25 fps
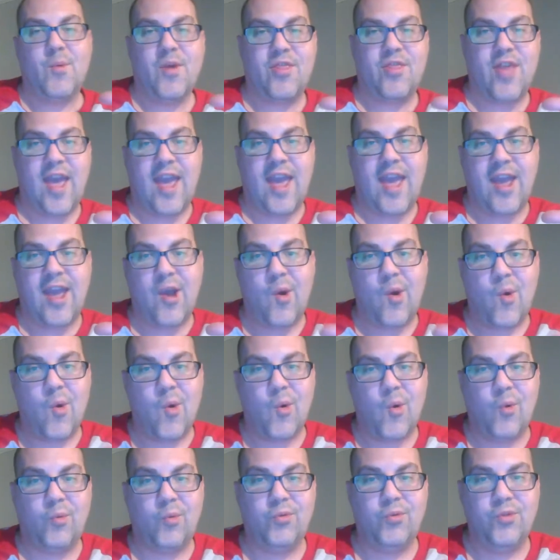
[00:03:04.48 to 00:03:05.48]
with a
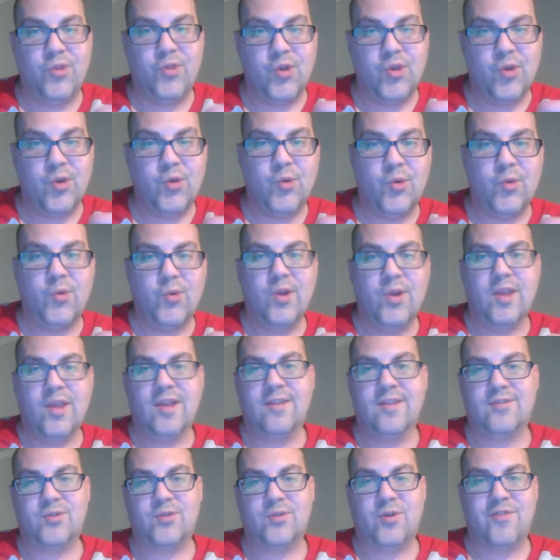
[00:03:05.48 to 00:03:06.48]
whole new
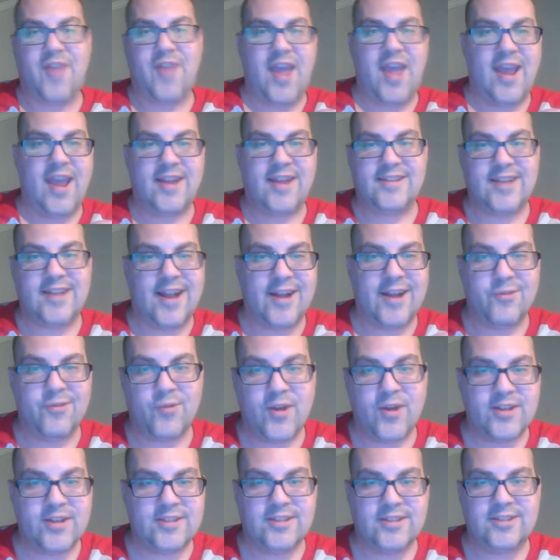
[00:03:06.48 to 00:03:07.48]
sort of
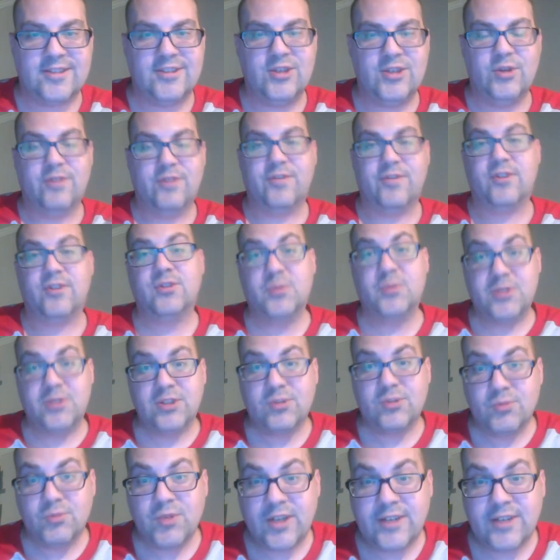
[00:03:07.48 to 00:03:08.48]
anti-racist universe, which
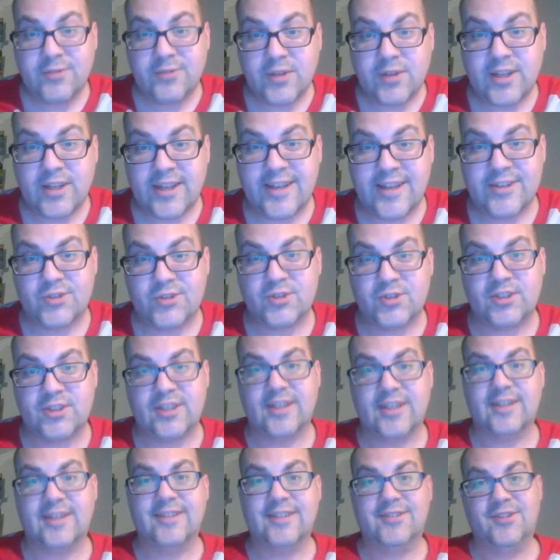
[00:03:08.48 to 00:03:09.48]
is really, really
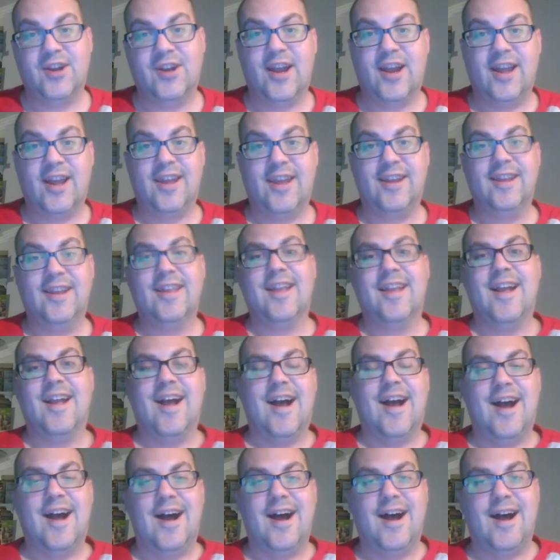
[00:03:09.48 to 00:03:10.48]
interesting, right?
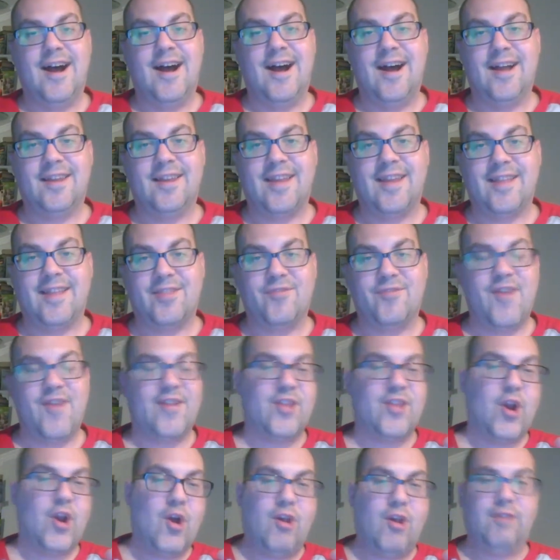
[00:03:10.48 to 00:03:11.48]
Like the fact
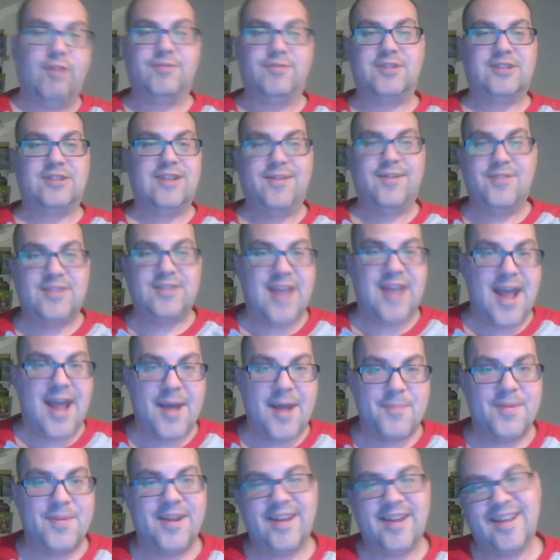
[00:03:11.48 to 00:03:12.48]
that all this stuff is
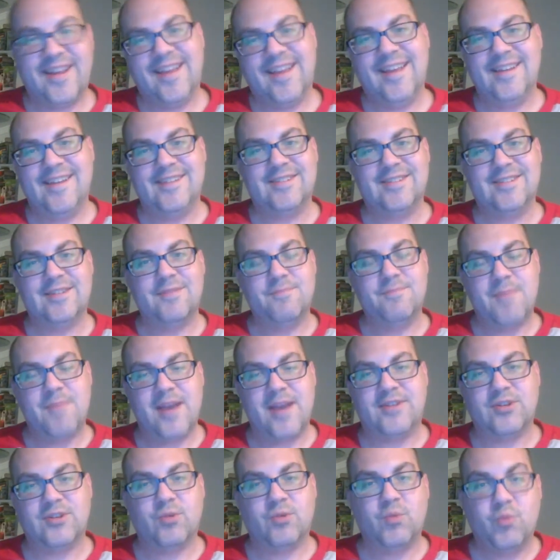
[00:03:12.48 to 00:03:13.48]
happening
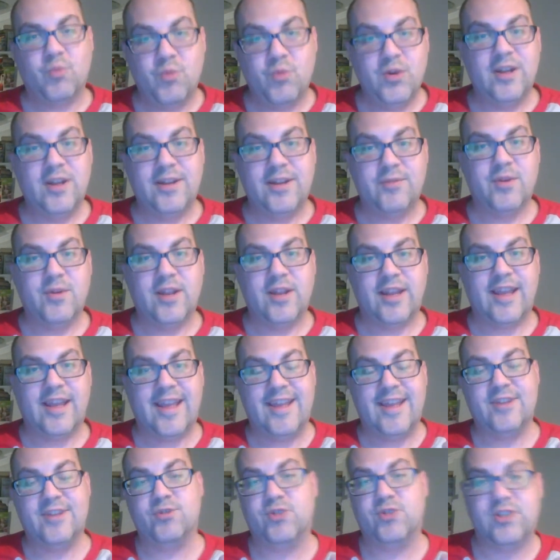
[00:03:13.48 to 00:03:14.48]
makes a really, really
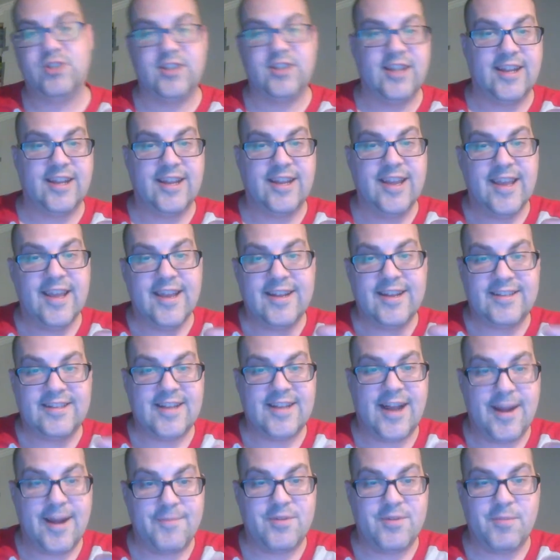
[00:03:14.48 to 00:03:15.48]
interesting
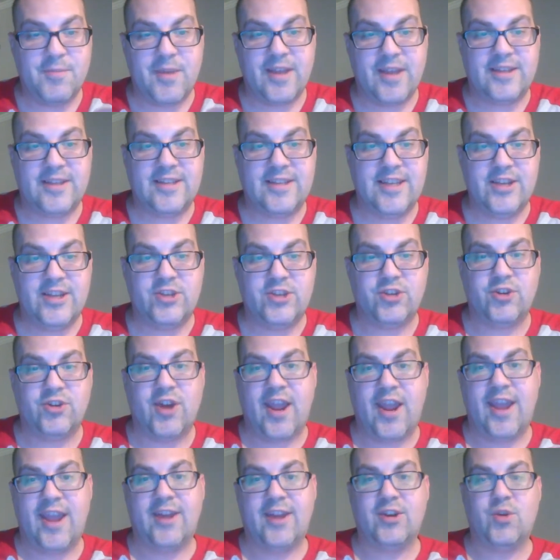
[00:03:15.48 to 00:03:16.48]
time to be a teacher,
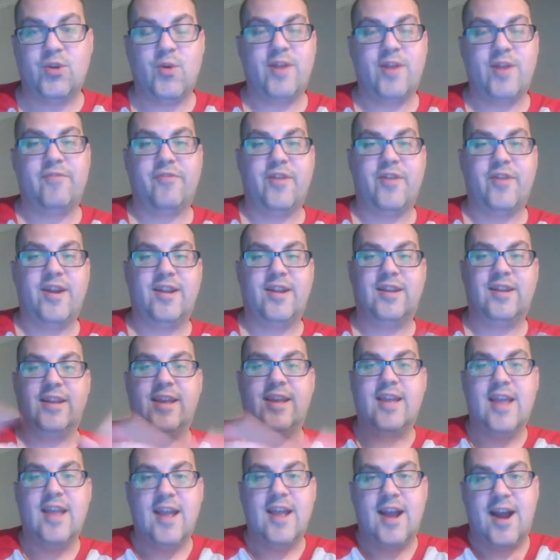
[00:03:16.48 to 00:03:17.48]
and quite
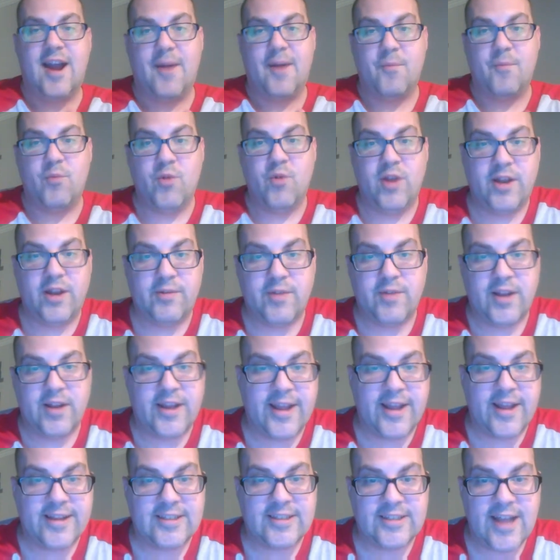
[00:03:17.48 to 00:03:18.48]
frankly, I'm really,
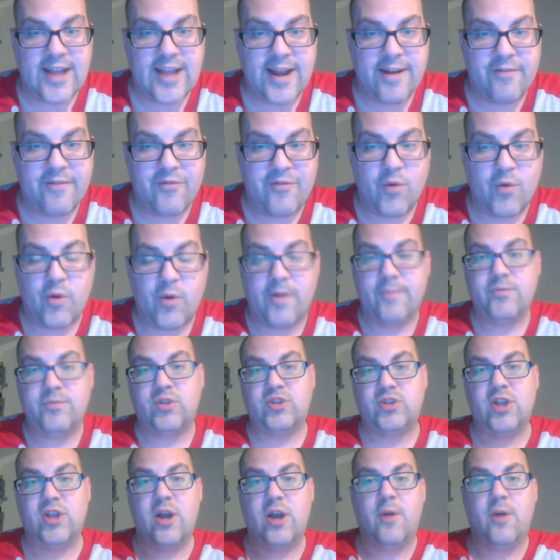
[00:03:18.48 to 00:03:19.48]
really excited for it.
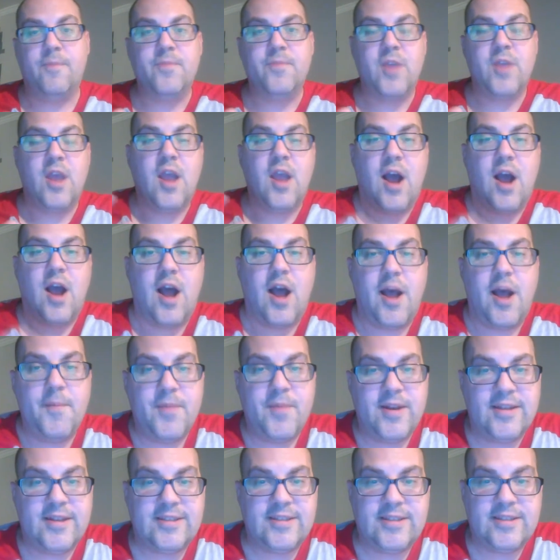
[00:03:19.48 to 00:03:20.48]
So I'm
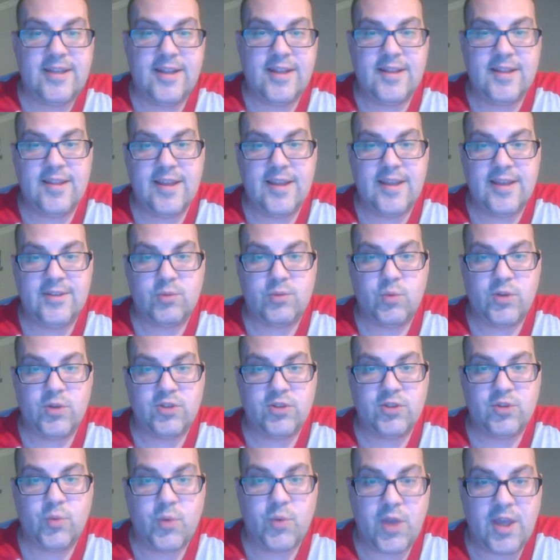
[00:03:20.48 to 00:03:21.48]
going to send these
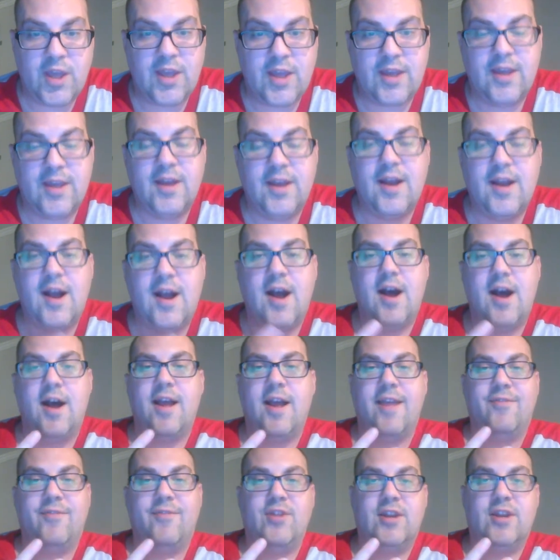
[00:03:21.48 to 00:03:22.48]
once a week.
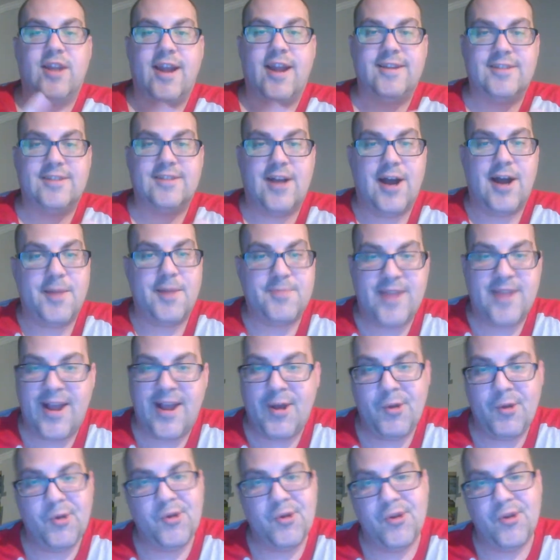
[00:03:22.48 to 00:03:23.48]
If you'd like to opt
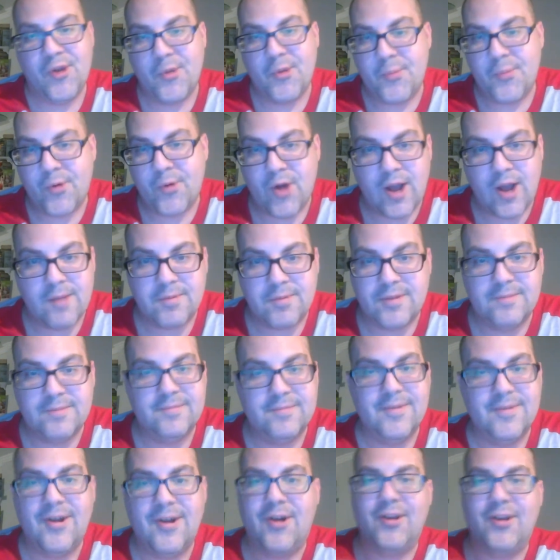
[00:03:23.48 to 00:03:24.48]
out, no
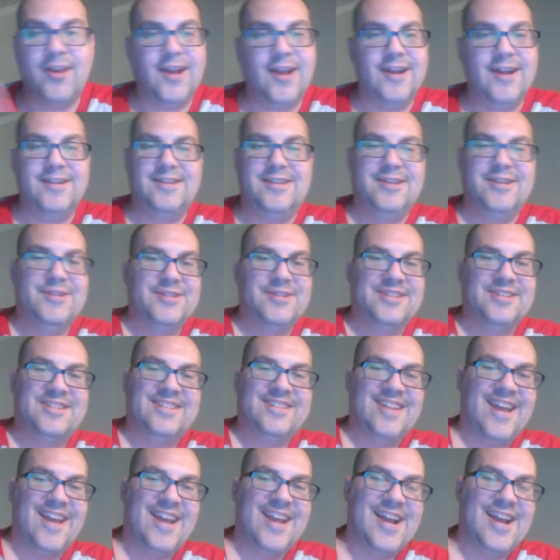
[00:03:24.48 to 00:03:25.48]
problem. All you got to do is
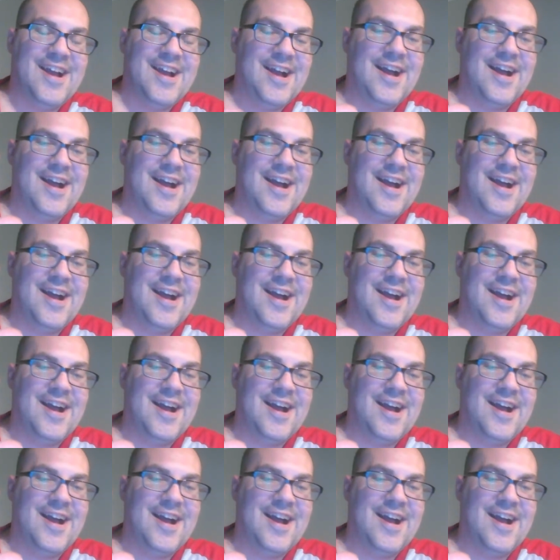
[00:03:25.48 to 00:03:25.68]
say,